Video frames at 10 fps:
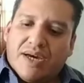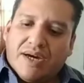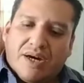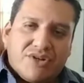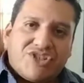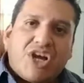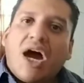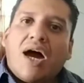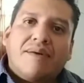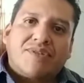our
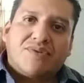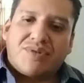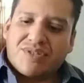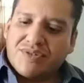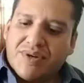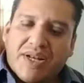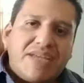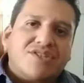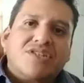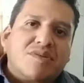job, towards the
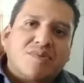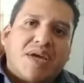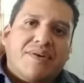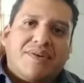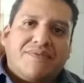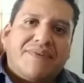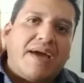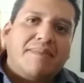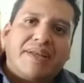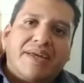relationships we have in our
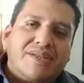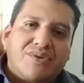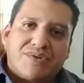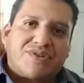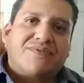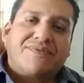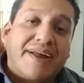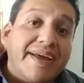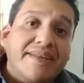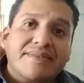family, towards our
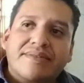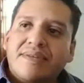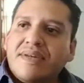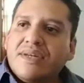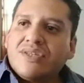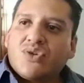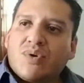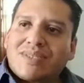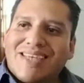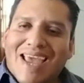friends,
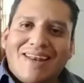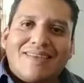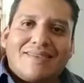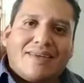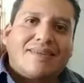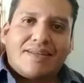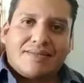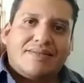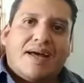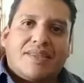towards anything that
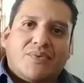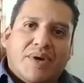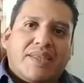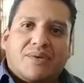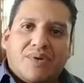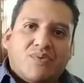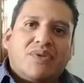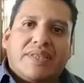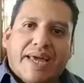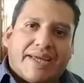is not the way that we
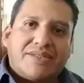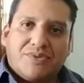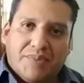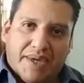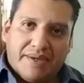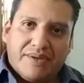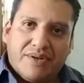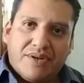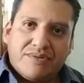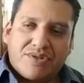would like it to be,
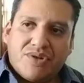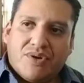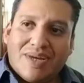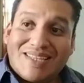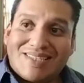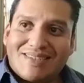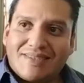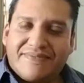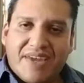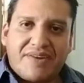you know. So
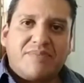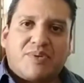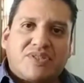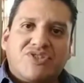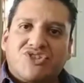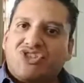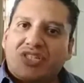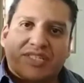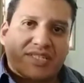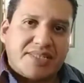it's very important to
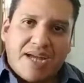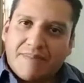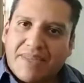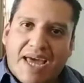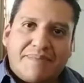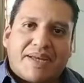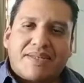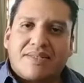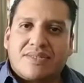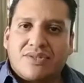just stop that,
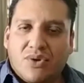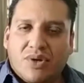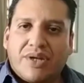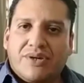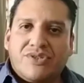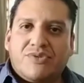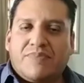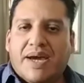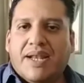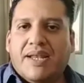because it's only going to
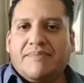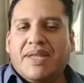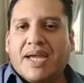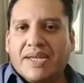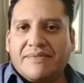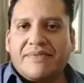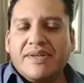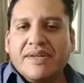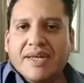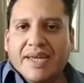pile up negative
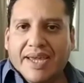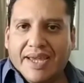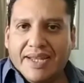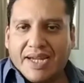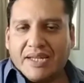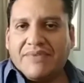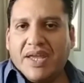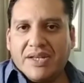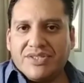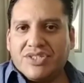
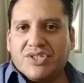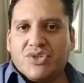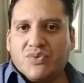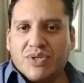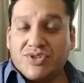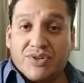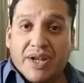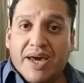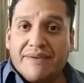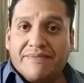energy towards your
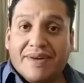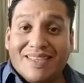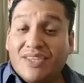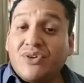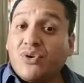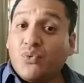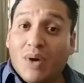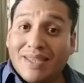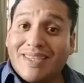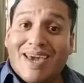life, and you don't
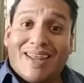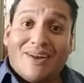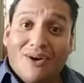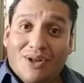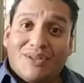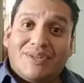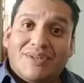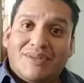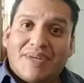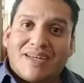want that at all, you
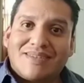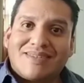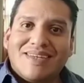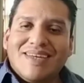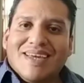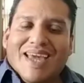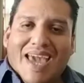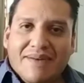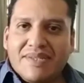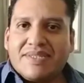know, because
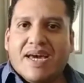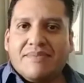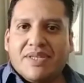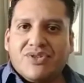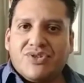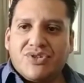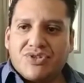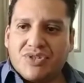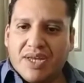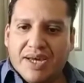every time that you
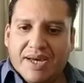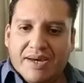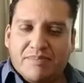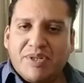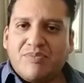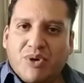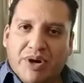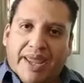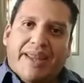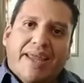just put
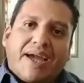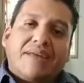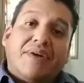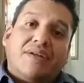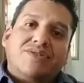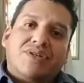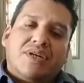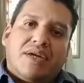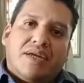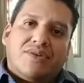more negative
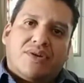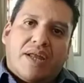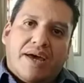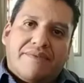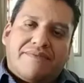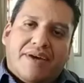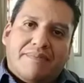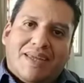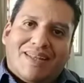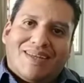energy in your life, I
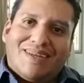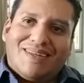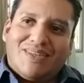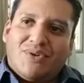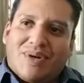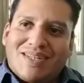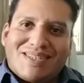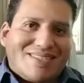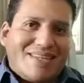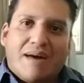mean, you're
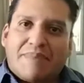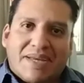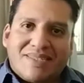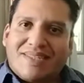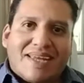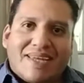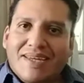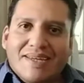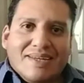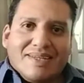stopping. It's like
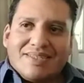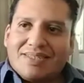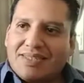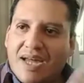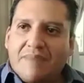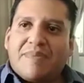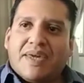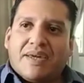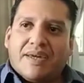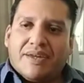
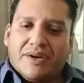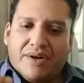stopping